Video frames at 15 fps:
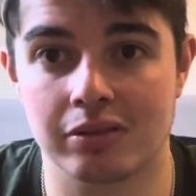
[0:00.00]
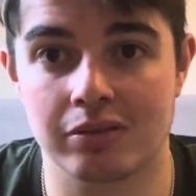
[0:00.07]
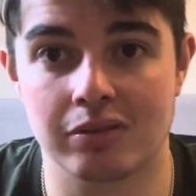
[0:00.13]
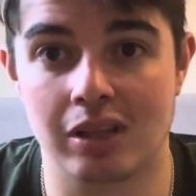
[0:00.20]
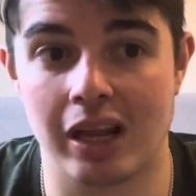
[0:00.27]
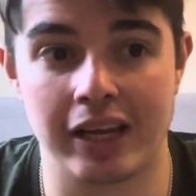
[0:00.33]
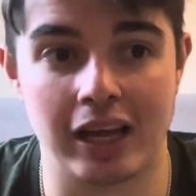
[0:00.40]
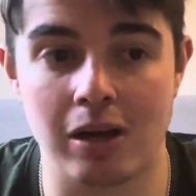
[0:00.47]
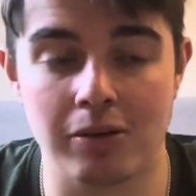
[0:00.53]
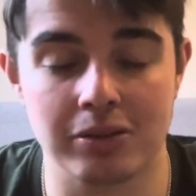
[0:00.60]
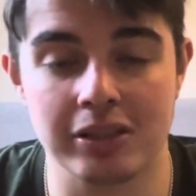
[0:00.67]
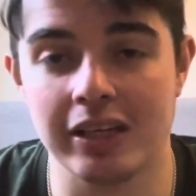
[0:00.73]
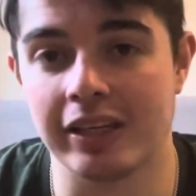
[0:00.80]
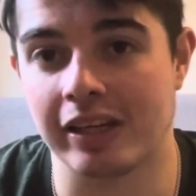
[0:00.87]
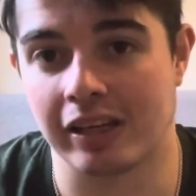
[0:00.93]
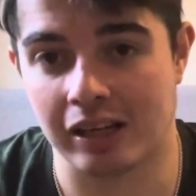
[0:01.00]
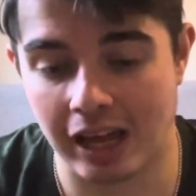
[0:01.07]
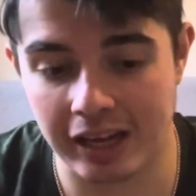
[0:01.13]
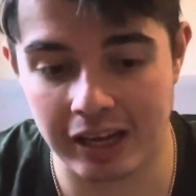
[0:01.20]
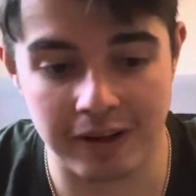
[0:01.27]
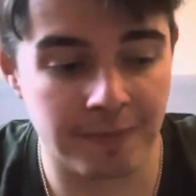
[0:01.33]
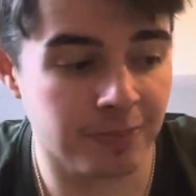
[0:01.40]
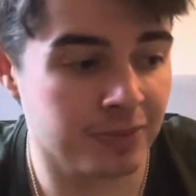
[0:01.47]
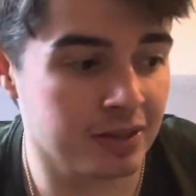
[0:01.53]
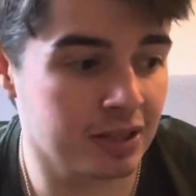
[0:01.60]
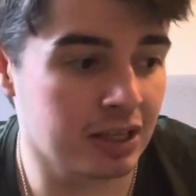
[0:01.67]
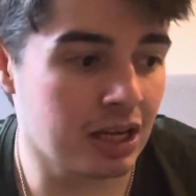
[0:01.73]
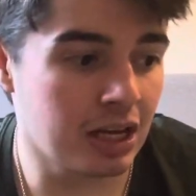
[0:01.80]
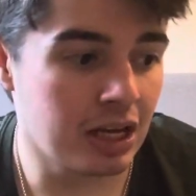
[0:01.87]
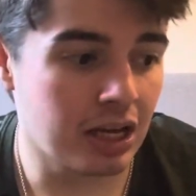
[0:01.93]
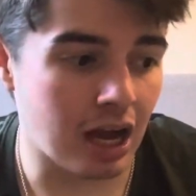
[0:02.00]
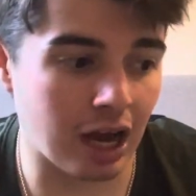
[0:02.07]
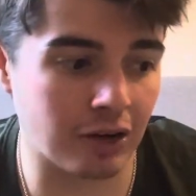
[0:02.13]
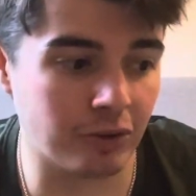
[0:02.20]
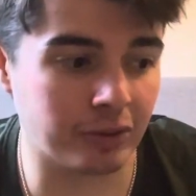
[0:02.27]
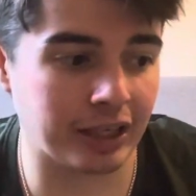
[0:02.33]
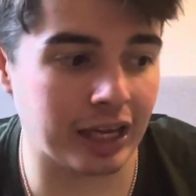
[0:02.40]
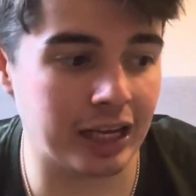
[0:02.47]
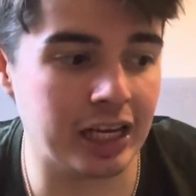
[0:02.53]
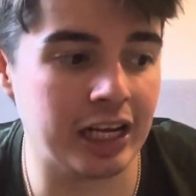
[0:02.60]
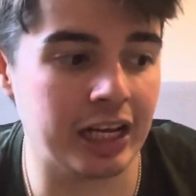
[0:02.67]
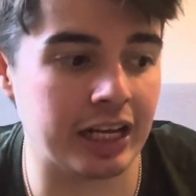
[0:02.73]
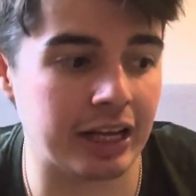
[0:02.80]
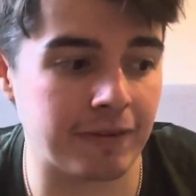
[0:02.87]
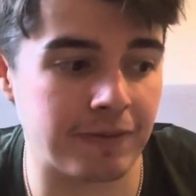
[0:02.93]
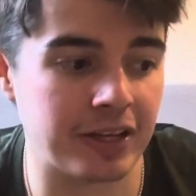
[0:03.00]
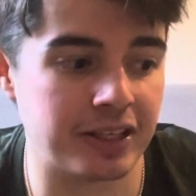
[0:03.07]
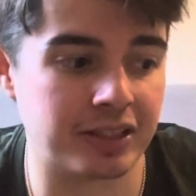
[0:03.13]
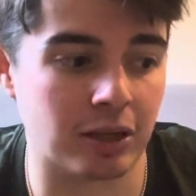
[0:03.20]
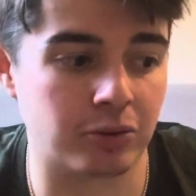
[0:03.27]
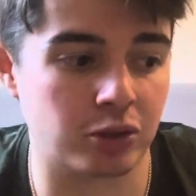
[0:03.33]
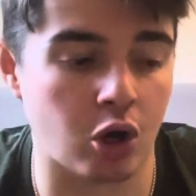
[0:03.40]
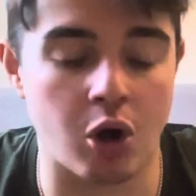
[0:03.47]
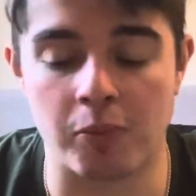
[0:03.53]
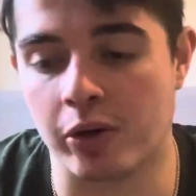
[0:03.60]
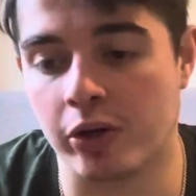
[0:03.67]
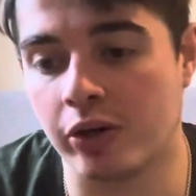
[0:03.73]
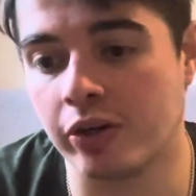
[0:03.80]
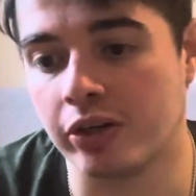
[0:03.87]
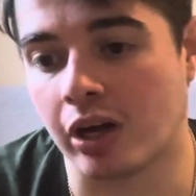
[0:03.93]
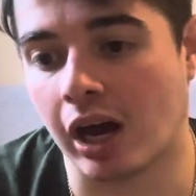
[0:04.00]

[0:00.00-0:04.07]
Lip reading: Like, I'll say it. Like, I don't care if he's our top earner.